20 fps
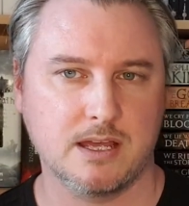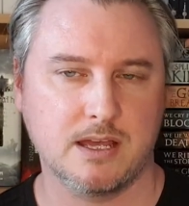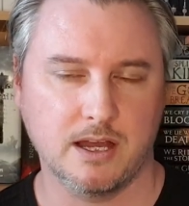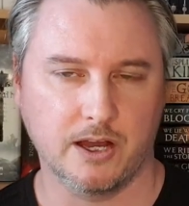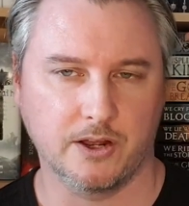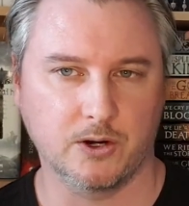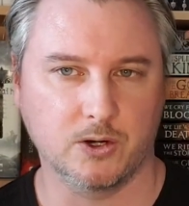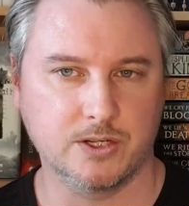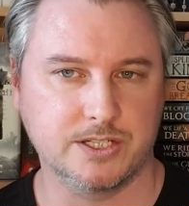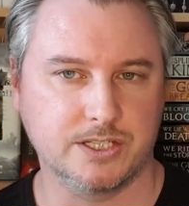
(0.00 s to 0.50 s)

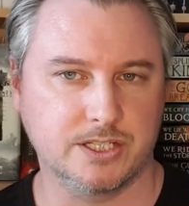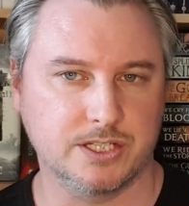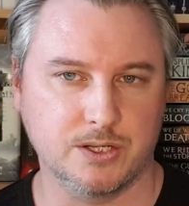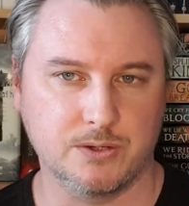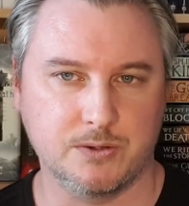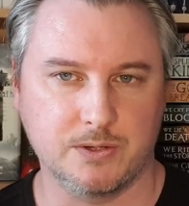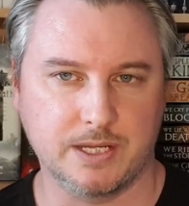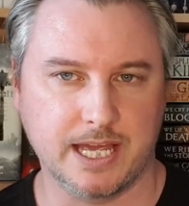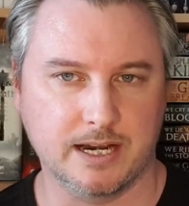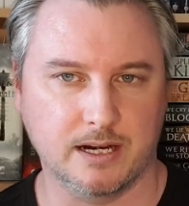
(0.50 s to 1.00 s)
and I
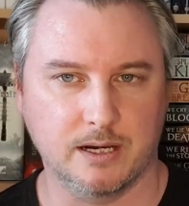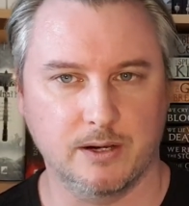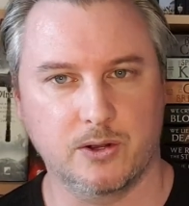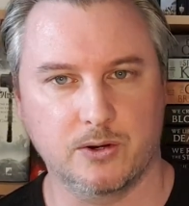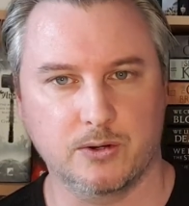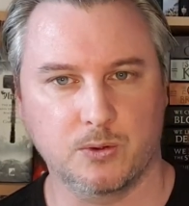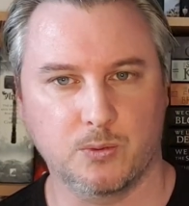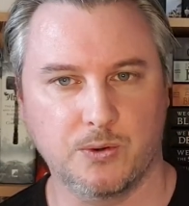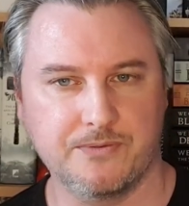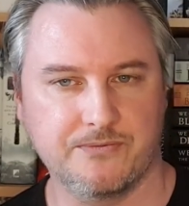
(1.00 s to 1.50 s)
do get
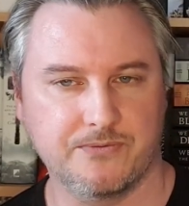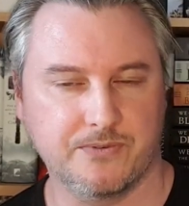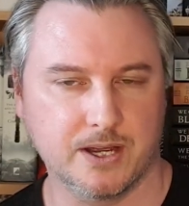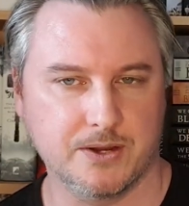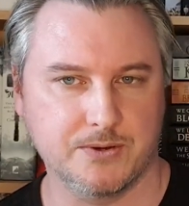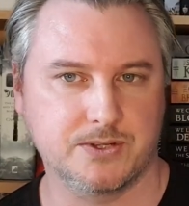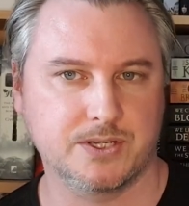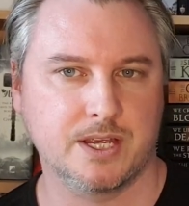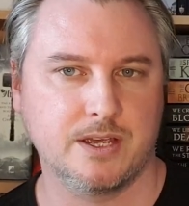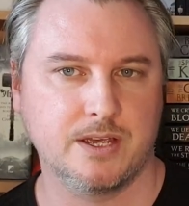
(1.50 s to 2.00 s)
along with
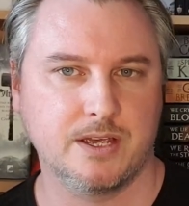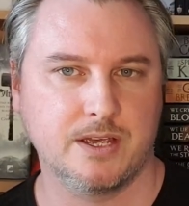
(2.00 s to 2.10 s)
those